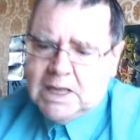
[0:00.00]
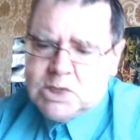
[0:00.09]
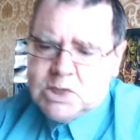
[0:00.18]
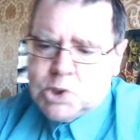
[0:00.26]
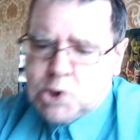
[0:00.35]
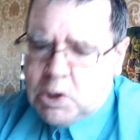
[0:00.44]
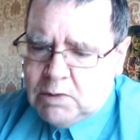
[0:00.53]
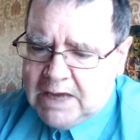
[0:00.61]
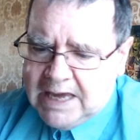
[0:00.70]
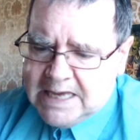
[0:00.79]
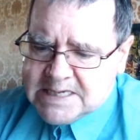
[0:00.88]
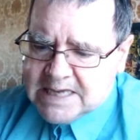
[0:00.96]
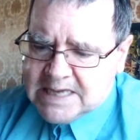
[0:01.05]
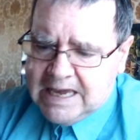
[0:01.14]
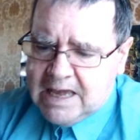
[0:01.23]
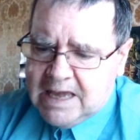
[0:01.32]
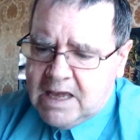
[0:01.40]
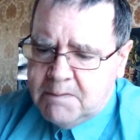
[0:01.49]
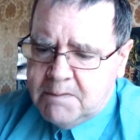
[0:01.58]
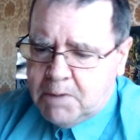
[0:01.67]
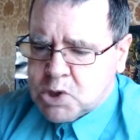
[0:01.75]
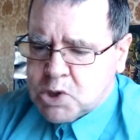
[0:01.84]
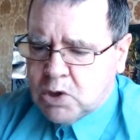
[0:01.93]
I'd like to show you is a
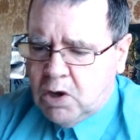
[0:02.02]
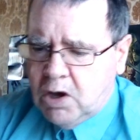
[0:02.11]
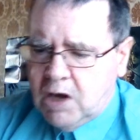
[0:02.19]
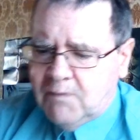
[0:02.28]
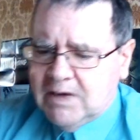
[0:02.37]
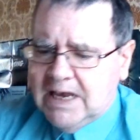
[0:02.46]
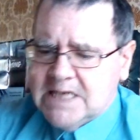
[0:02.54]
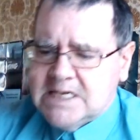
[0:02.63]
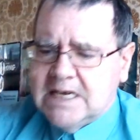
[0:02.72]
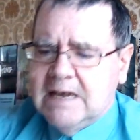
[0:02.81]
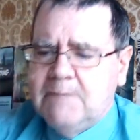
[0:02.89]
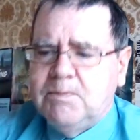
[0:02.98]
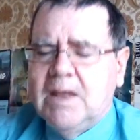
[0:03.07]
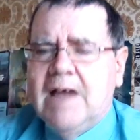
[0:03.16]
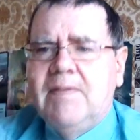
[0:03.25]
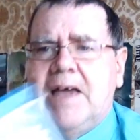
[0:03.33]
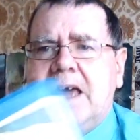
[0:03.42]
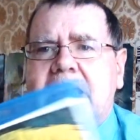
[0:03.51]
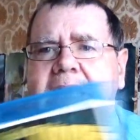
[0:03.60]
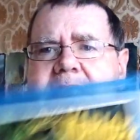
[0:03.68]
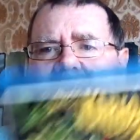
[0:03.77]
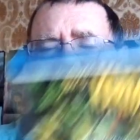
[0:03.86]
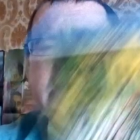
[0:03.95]
Boris Karloff classic, and that
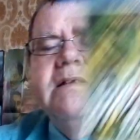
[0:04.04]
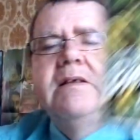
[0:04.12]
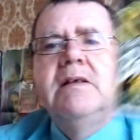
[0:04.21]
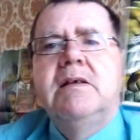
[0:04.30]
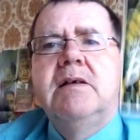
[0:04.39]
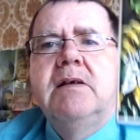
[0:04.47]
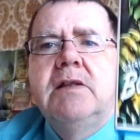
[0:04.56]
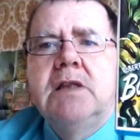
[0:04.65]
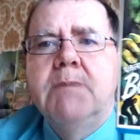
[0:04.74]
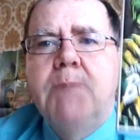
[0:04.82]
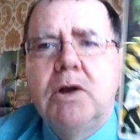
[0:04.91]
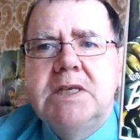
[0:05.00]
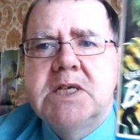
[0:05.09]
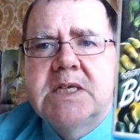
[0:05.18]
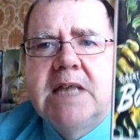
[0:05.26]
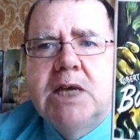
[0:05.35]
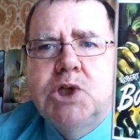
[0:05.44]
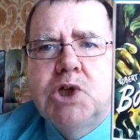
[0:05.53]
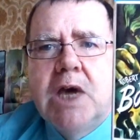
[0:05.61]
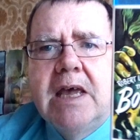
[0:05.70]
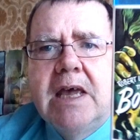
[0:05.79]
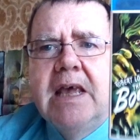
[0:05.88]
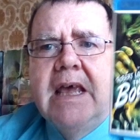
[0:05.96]
is The Body Snatcher.